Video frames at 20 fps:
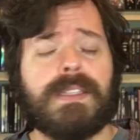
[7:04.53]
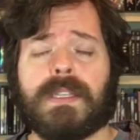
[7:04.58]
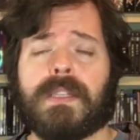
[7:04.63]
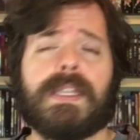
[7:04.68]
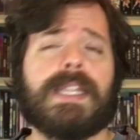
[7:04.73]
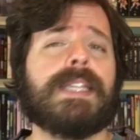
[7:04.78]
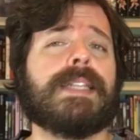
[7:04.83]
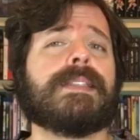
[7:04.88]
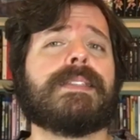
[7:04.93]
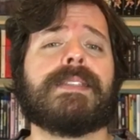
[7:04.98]

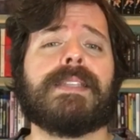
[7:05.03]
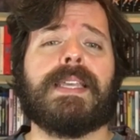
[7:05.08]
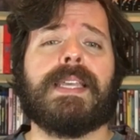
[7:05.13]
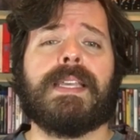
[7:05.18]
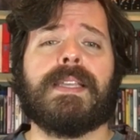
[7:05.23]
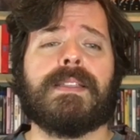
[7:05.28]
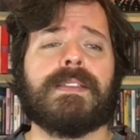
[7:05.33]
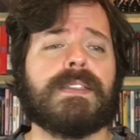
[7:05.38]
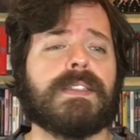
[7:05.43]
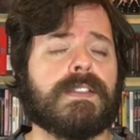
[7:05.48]
Deleted
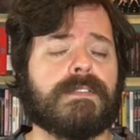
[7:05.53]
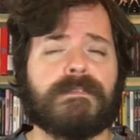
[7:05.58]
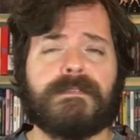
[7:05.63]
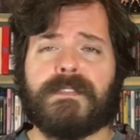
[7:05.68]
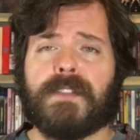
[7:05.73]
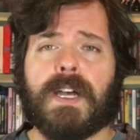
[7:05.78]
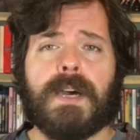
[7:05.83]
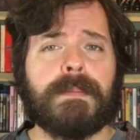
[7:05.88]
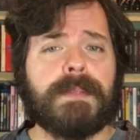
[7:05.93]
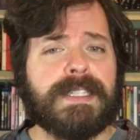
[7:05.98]
scenes,
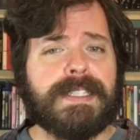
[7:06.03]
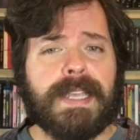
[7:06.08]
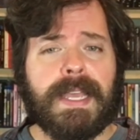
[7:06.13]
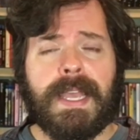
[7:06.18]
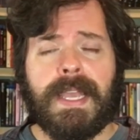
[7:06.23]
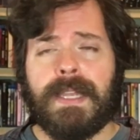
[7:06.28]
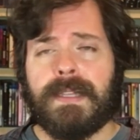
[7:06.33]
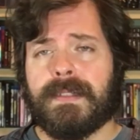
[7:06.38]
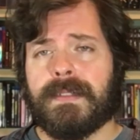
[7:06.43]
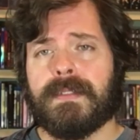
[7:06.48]
flubbed
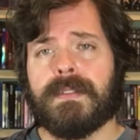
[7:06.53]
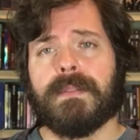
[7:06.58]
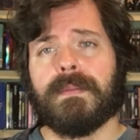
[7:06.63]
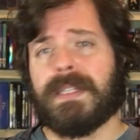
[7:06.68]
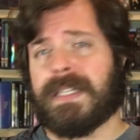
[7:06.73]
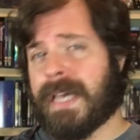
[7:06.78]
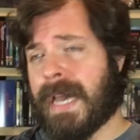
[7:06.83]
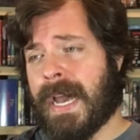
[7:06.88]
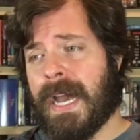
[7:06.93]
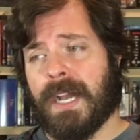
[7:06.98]
takes,
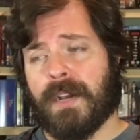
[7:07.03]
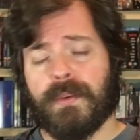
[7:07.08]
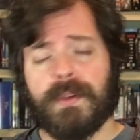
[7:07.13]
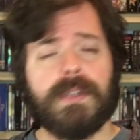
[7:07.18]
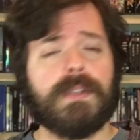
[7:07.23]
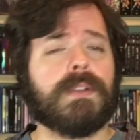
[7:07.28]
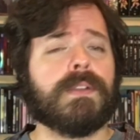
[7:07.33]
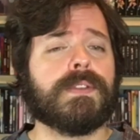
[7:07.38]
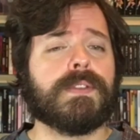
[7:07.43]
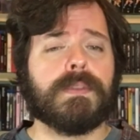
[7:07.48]
gag
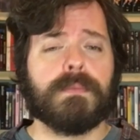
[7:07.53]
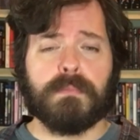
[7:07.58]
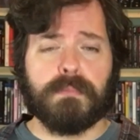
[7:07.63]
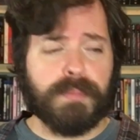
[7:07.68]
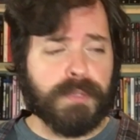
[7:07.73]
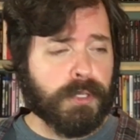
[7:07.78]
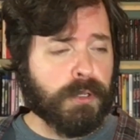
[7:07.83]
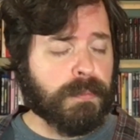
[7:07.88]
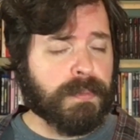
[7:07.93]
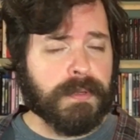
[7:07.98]
reels,
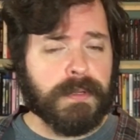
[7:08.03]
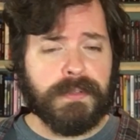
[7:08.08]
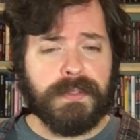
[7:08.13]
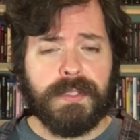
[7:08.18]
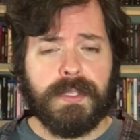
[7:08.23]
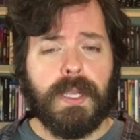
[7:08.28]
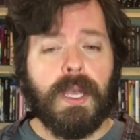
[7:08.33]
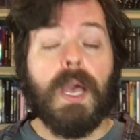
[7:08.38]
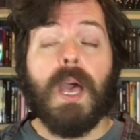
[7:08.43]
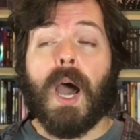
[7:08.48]

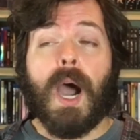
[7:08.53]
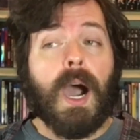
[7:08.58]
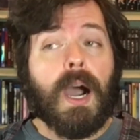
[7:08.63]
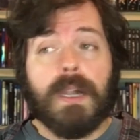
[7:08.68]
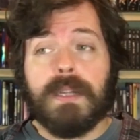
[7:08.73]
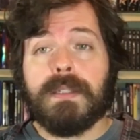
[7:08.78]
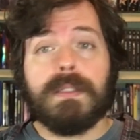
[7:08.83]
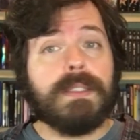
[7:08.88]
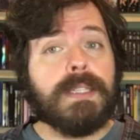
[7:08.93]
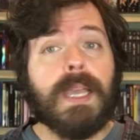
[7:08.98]
bloopers
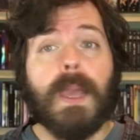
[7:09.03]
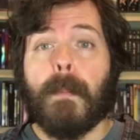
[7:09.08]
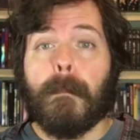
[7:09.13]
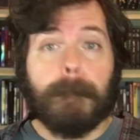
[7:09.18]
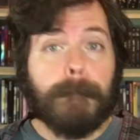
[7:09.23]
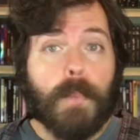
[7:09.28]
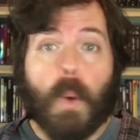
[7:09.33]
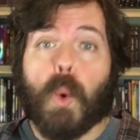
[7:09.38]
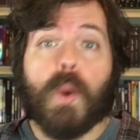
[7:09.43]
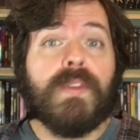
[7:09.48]
honestly
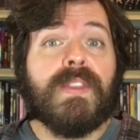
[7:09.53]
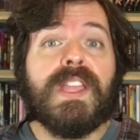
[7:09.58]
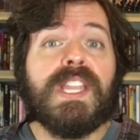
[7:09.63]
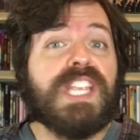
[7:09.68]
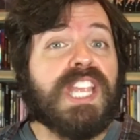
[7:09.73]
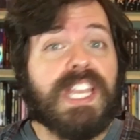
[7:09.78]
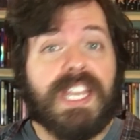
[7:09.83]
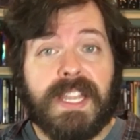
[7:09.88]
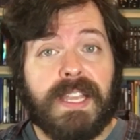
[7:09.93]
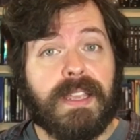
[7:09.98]
more than
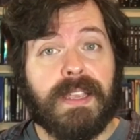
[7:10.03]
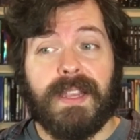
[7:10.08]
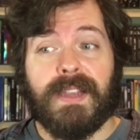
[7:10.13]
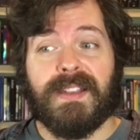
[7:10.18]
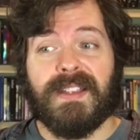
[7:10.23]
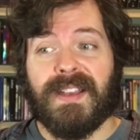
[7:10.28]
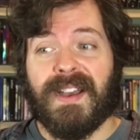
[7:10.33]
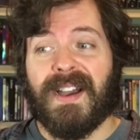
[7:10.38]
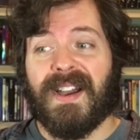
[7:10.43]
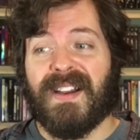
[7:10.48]
you
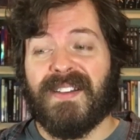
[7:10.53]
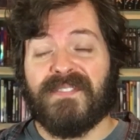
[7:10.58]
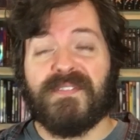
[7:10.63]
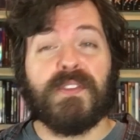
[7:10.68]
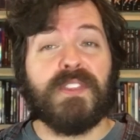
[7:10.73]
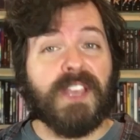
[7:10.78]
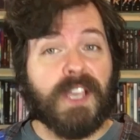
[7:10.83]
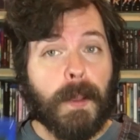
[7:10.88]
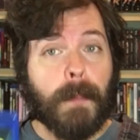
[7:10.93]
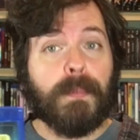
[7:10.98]
need uh,
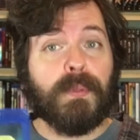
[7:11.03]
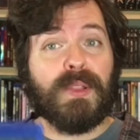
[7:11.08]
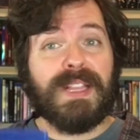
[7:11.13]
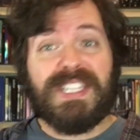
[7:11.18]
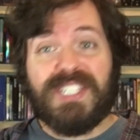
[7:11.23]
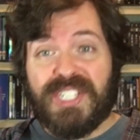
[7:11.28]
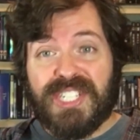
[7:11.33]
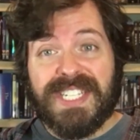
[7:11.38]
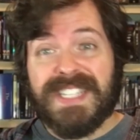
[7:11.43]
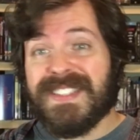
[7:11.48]
for the
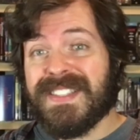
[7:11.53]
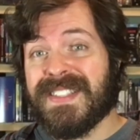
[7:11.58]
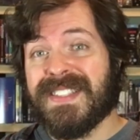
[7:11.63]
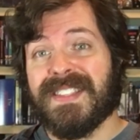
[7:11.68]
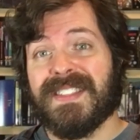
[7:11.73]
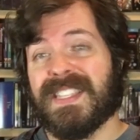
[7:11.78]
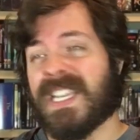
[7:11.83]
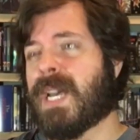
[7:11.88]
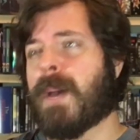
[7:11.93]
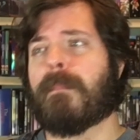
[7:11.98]
completionist
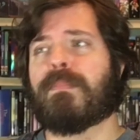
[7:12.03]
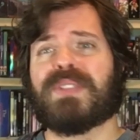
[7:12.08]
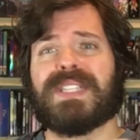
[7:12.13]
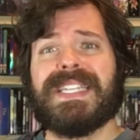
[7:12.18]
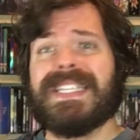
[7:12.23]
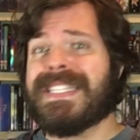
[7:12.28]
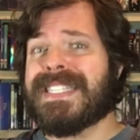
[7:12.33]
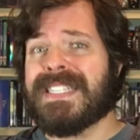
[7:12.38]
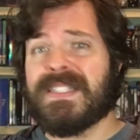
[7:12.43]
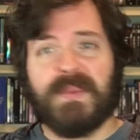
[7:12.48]
the
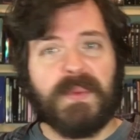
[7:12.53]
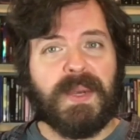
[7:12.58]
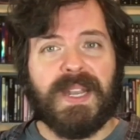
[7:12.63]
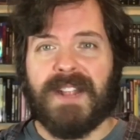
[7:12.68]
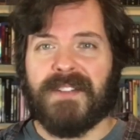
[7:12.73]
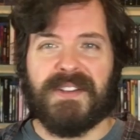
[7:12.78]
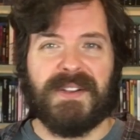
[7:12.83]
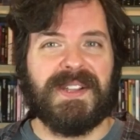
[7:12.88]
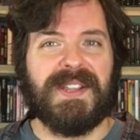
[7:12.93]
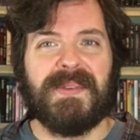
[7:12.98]
completest
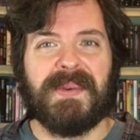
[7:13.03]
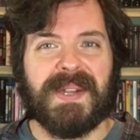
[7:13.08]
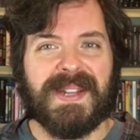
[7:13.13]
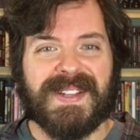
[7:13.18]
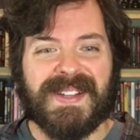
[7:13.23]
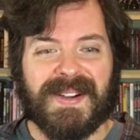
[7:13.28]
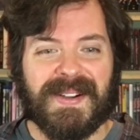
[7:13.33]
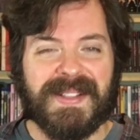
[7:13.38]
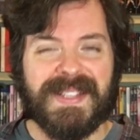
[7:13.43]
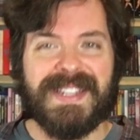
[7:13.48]
whatever you want to
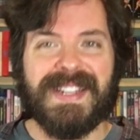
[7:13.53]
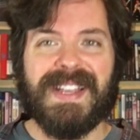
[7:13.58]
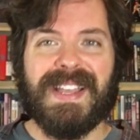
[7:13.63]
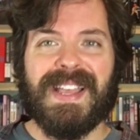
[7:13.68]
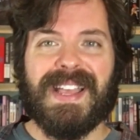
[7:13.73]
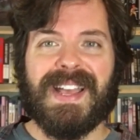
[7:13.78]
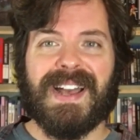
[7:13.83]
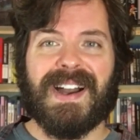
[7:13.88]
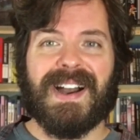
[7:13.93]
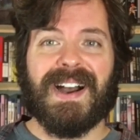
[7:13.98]
call it
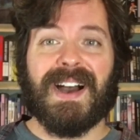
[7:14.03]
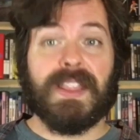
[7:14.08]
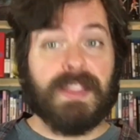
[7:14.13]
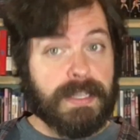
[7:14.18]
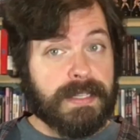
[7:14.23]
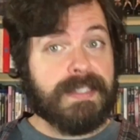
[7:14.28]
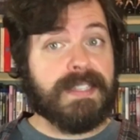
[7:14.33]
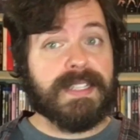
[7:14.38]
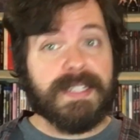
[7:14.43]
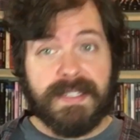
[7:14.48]
uh,
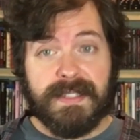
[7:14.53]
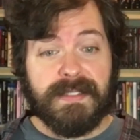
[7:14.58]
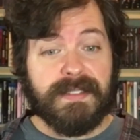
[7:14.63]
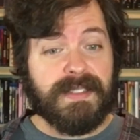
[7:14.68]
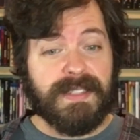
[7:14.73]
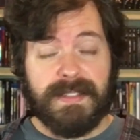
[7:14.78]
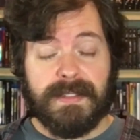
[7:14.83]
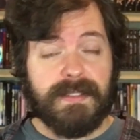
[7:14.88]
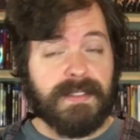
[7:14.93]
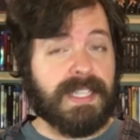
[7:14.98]
this is
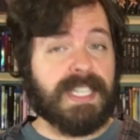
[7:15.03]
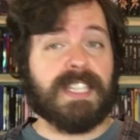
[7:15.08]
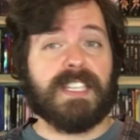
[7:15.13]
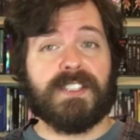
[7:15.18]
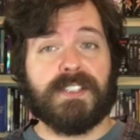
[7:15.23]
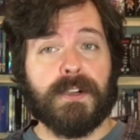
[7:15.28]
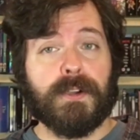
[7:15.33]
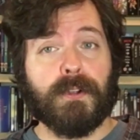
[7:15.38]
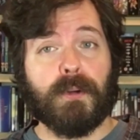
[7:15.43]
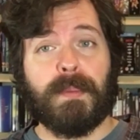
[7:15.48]
this is like the
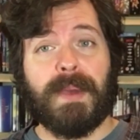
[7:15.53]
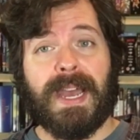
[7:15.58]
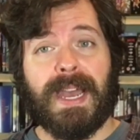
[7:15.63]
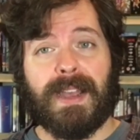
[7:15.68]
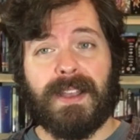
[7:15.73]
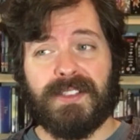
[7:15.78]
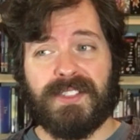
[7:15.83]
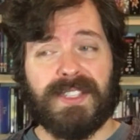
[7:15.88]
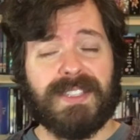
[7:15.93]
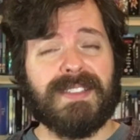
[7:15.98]
total
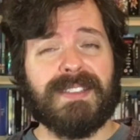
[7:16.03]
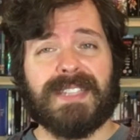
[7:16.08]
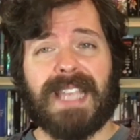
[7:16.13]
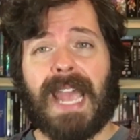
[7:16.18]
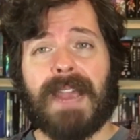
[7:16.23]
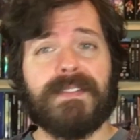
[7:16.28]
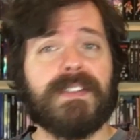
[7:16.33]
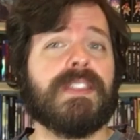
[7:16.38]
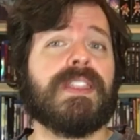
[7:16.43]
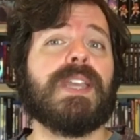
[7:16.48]
package this is
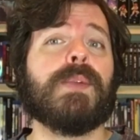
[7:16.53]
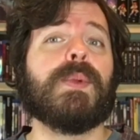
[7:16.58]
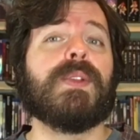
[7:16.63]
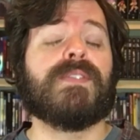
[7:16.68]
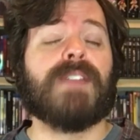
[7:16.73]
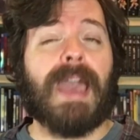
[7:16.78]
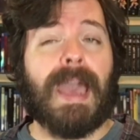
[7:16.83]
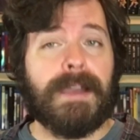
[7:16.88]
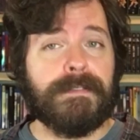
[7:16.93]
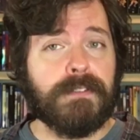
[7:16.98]
everything
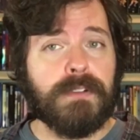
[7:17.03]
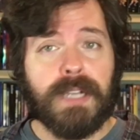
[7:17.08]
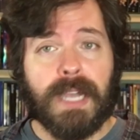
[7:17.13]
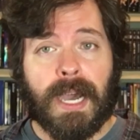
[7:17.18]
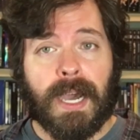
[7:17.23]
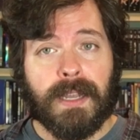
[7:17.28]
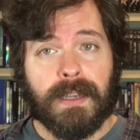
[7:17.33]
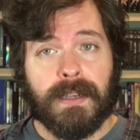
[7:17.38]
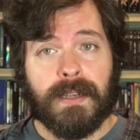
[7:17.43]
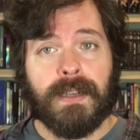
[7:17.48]
we've ever
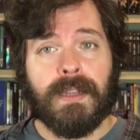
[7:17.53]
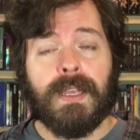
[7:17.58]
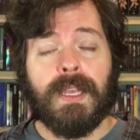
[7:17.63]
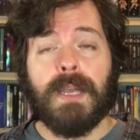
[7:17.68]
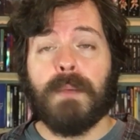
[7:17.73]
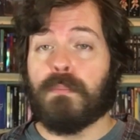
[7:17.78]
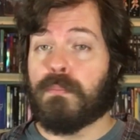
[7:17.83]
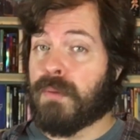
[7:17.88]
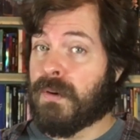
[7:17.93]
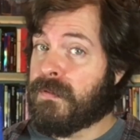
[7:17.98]
gotten
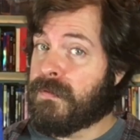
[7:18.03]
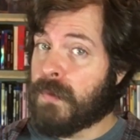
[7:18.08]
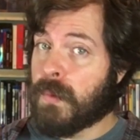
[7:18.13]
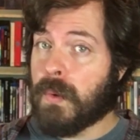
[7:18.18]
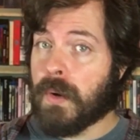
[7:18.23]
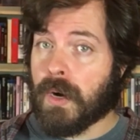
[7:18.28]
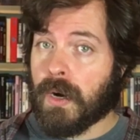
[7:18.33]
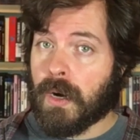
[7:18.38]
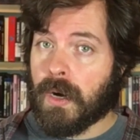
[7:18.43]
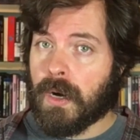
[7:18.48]

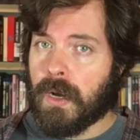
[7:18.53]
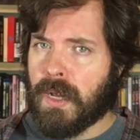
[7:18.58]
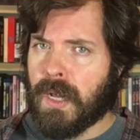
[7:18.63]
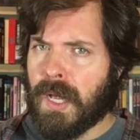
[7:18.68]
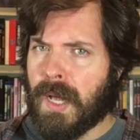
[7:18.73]
before